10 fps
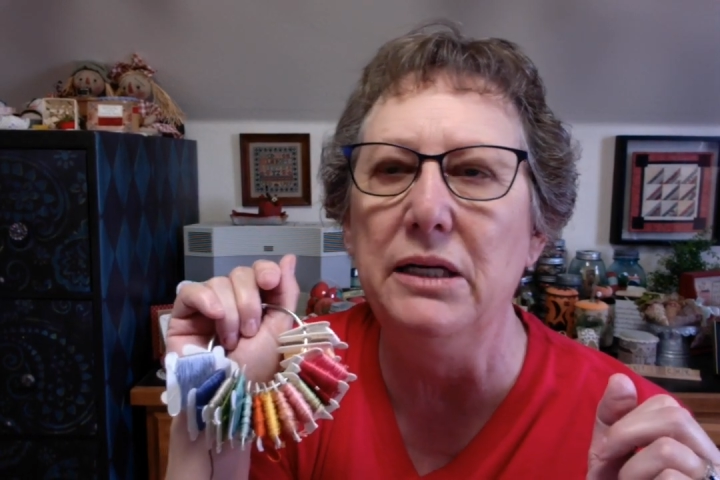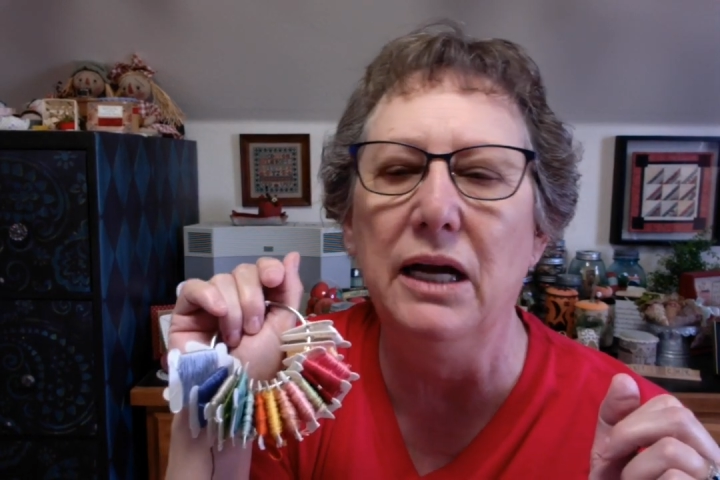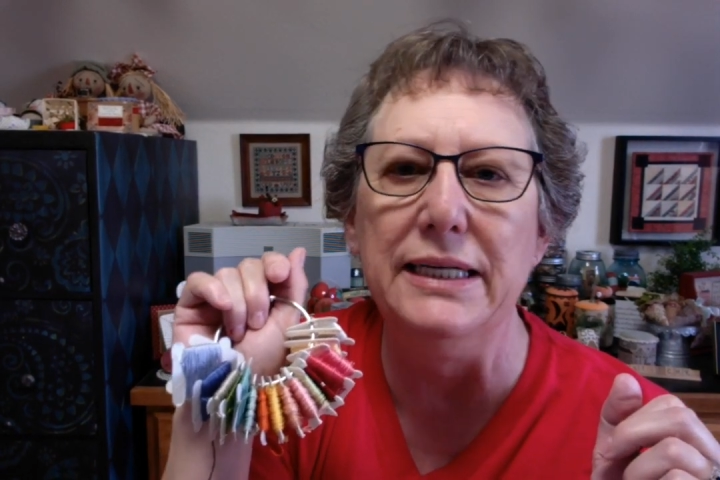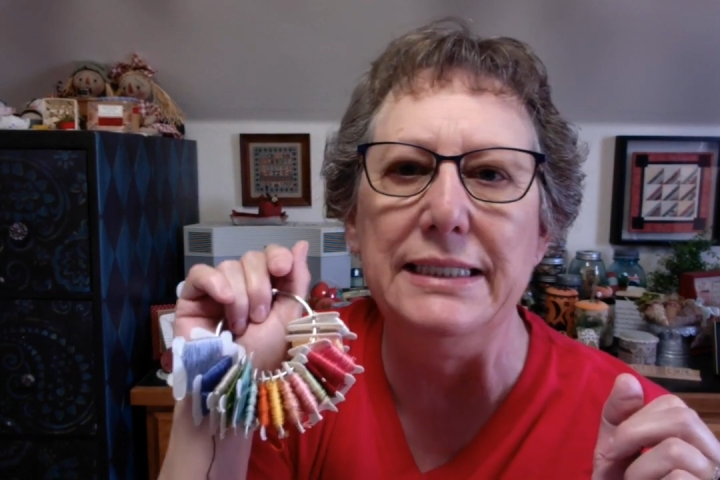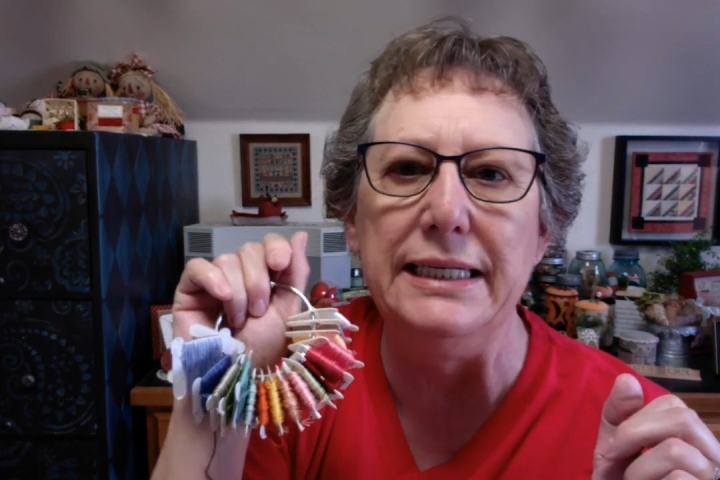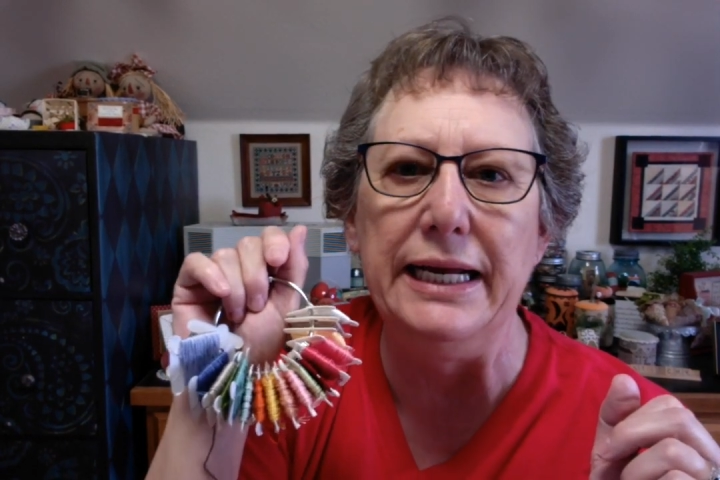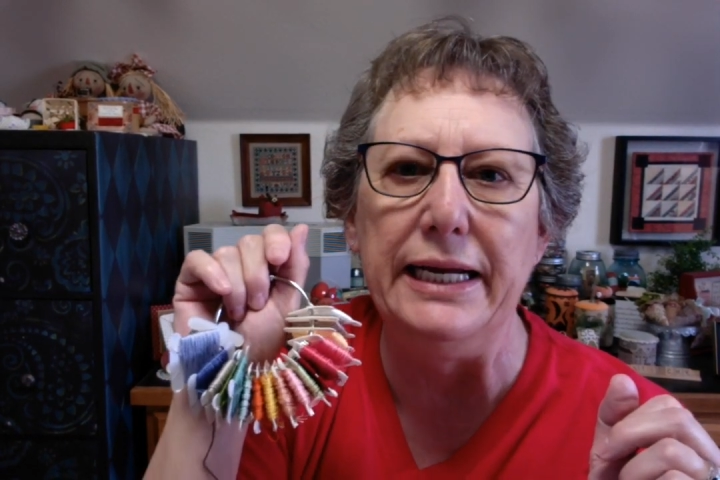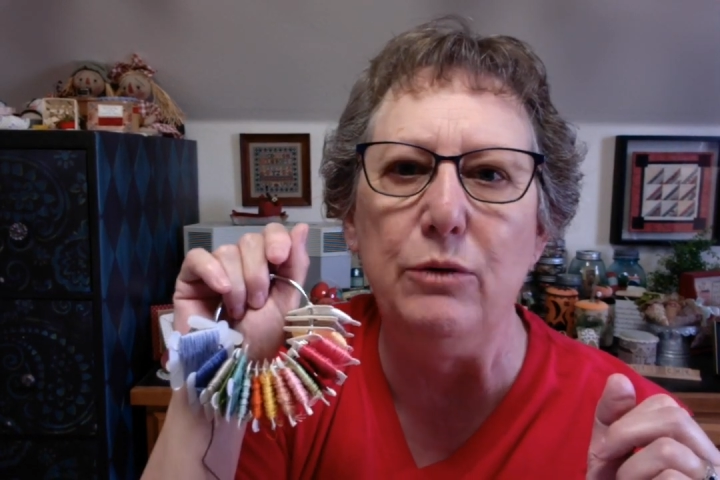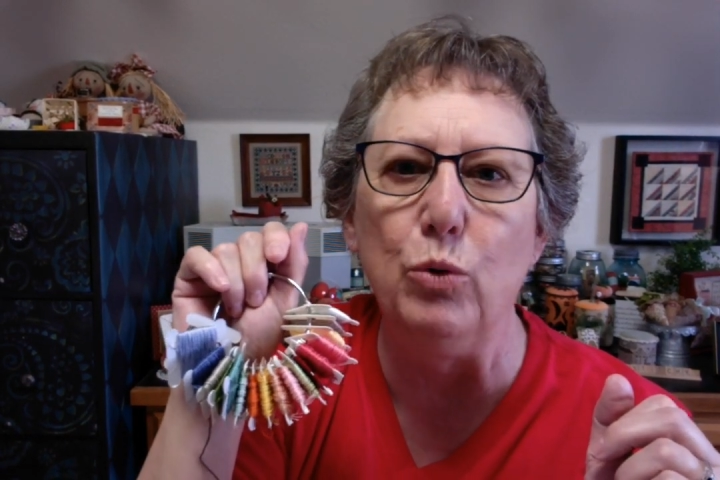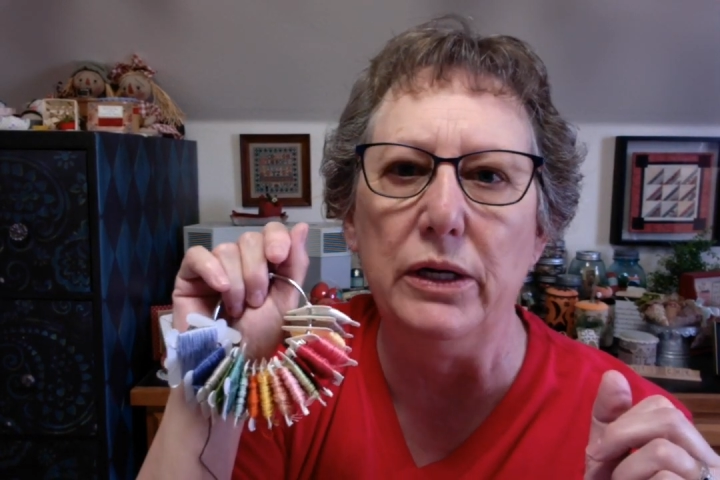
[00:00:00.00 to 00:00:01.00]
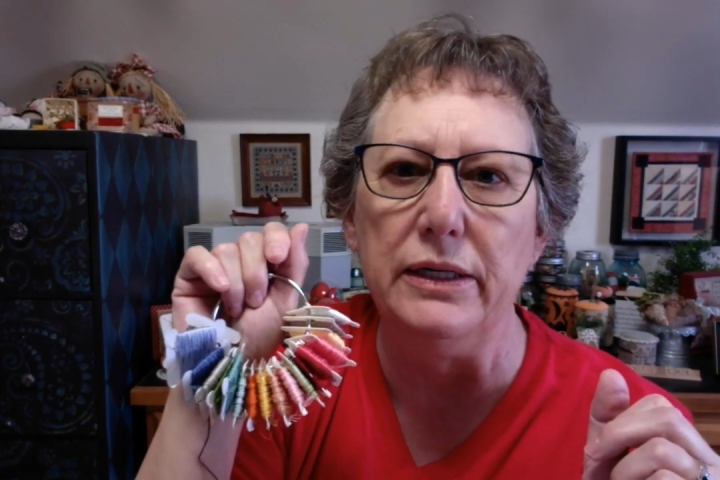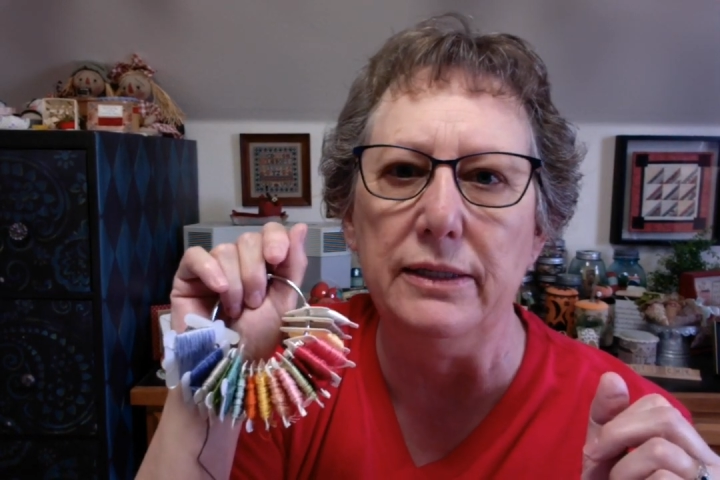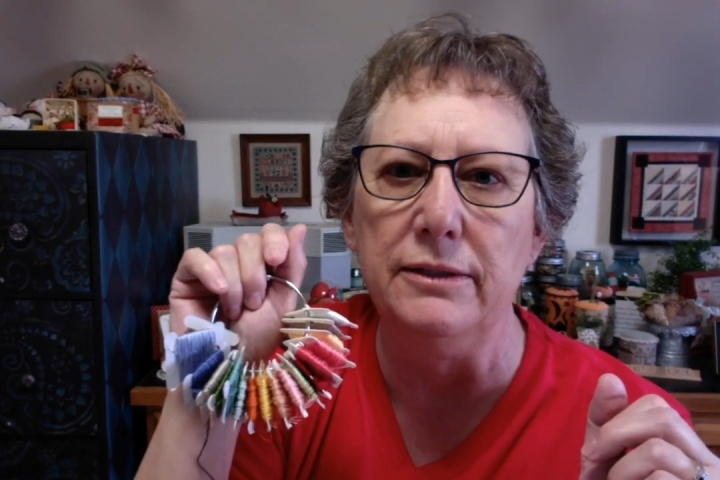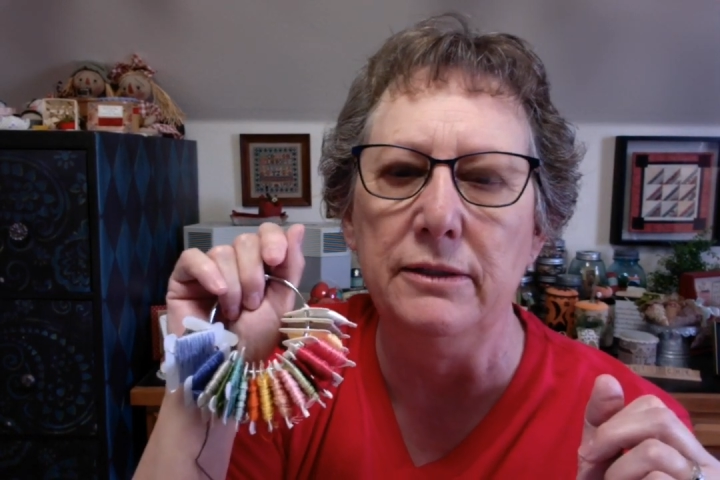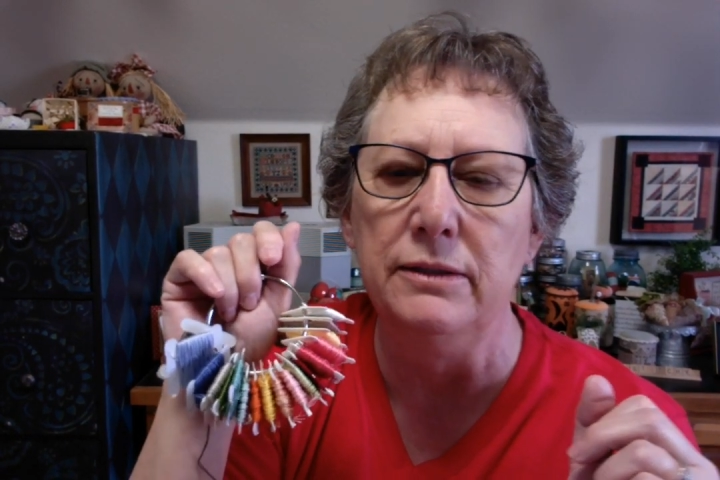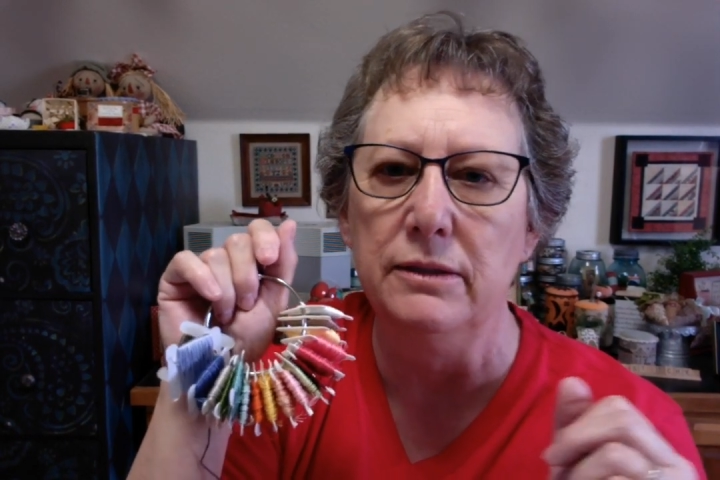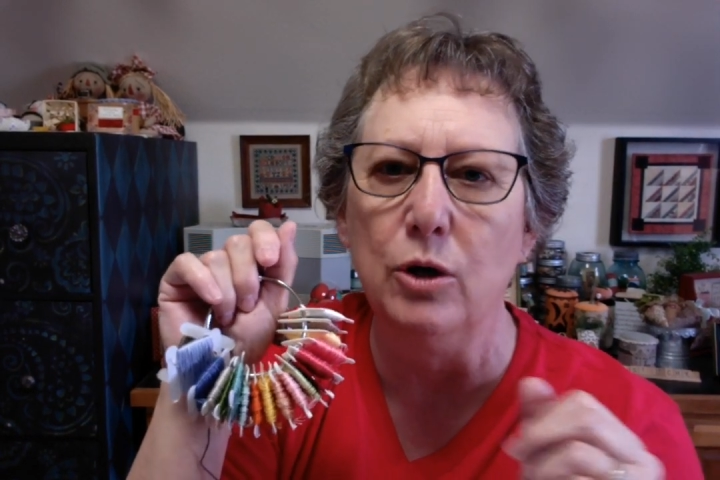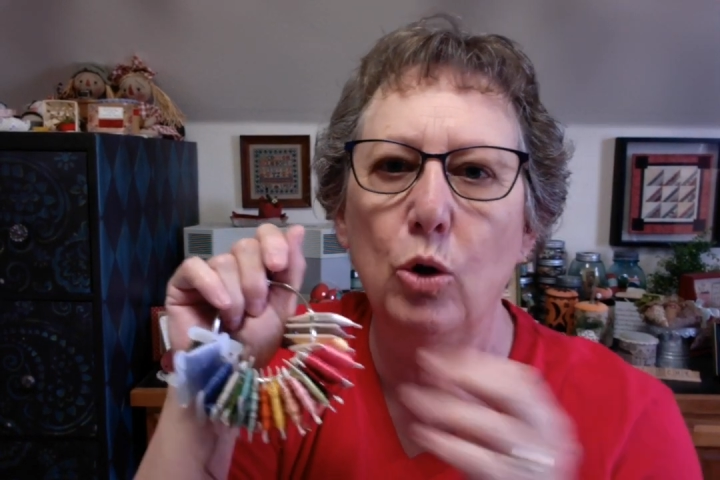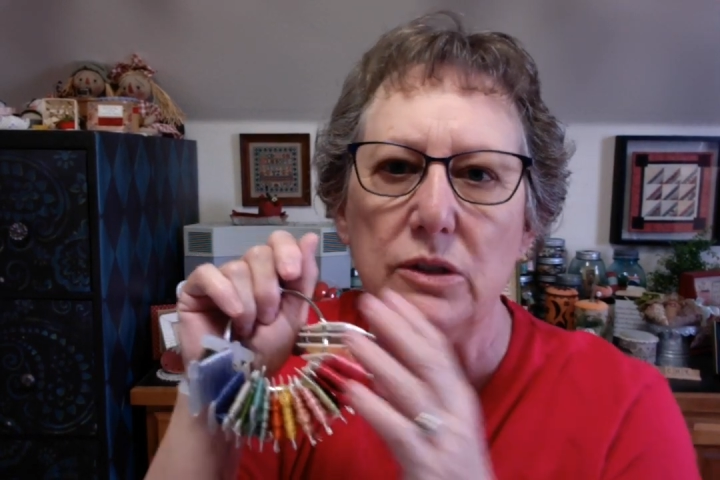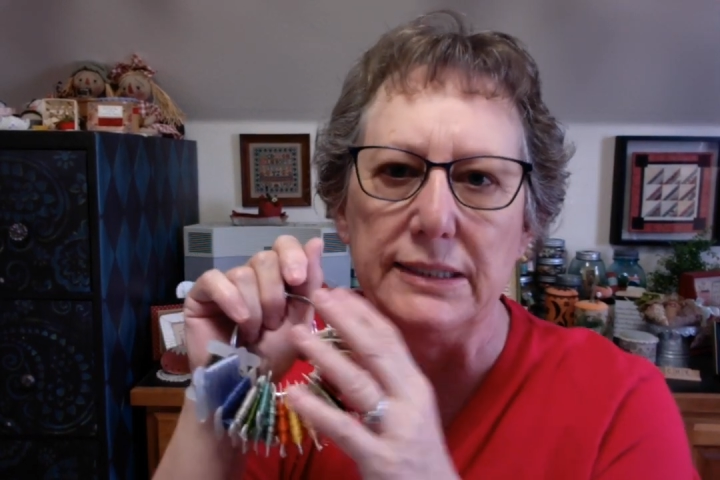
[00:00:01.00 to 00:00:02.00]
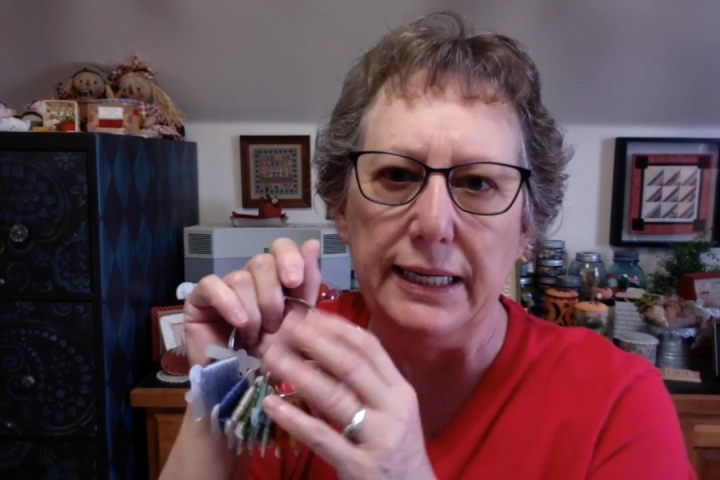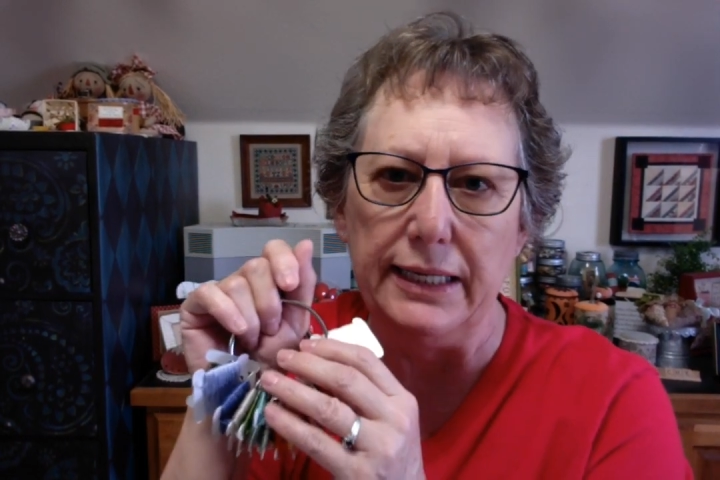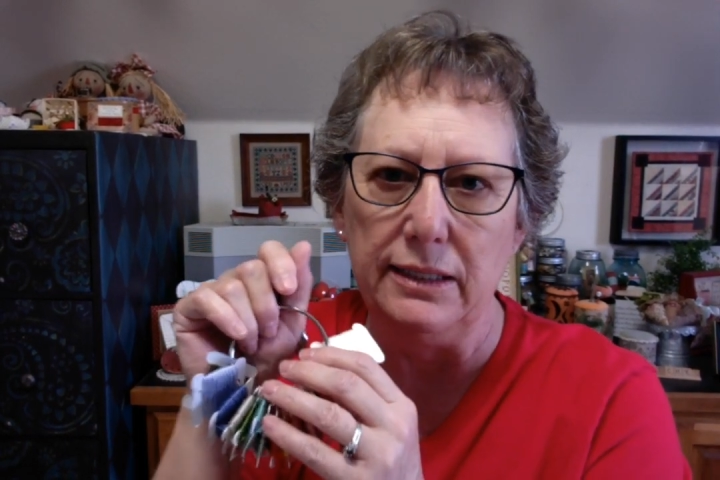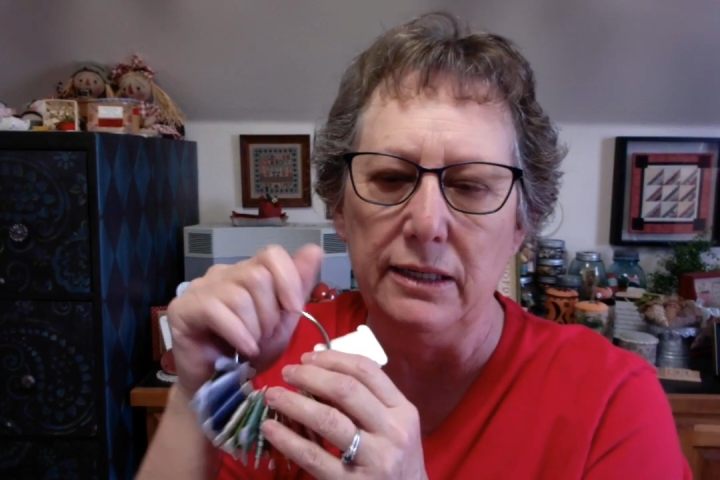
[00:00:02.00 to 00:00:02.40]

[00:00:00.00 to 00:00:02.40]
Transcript: 1981, the whole set.